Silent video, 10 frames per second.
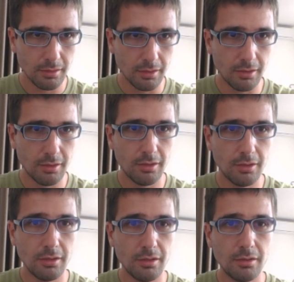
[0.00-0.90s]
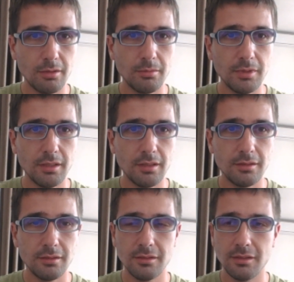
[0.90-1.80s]
Oh man.
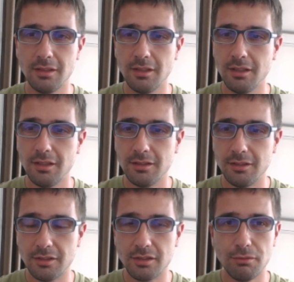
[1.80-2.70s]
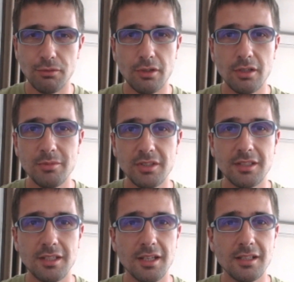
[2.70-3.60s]
This former
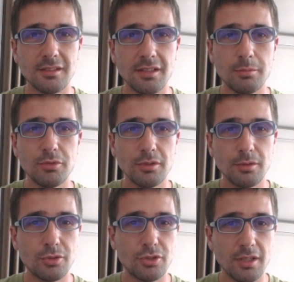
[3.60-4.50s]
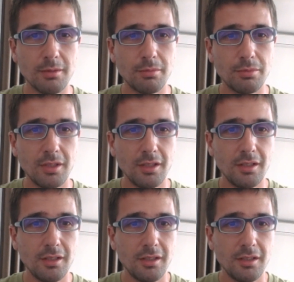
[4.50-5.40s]
KSW champ,
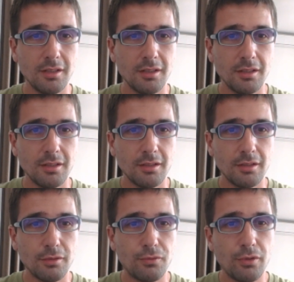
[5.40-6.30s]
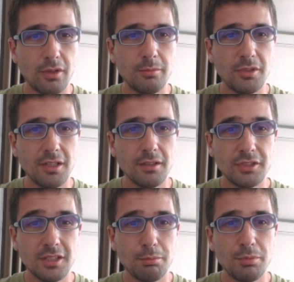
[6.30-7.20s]
the former
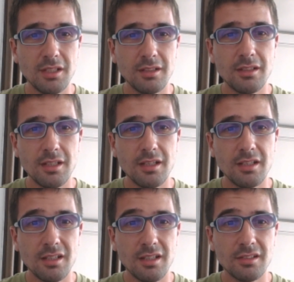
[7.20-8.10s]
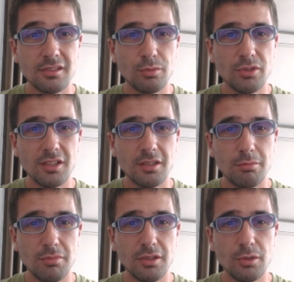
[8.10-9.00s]
FCP and KSV
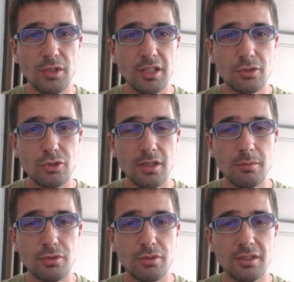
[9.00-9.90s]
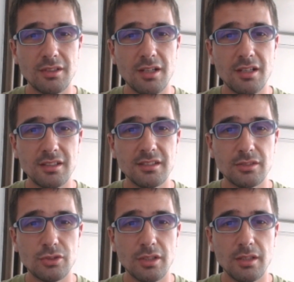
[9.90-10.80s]
middleweight champ who retired as a
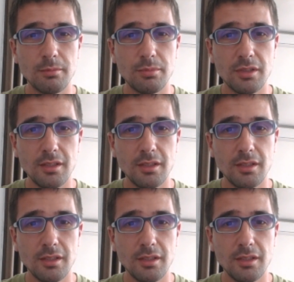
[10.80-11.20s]
champ,